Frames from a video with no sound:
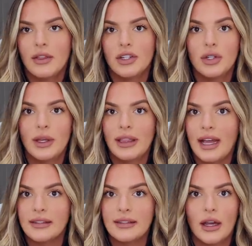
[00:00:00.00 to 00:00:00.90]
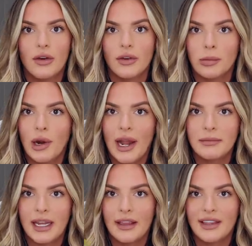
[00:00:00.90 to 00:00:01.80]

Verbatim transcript: They're doing that sale for Prime Day.